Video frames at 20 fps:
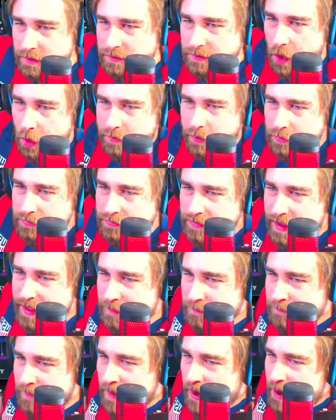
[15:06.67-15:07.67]
Tokyo
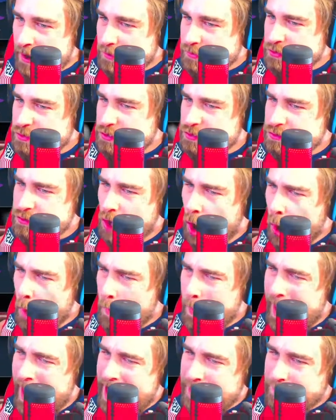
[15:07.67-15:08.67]
saying the fire are
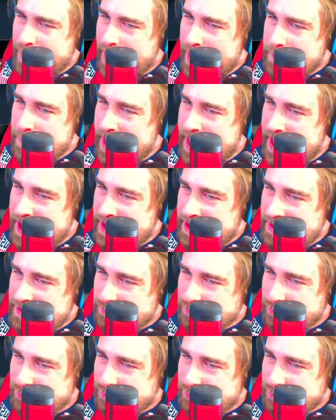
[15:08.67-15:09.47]
so bad, my man.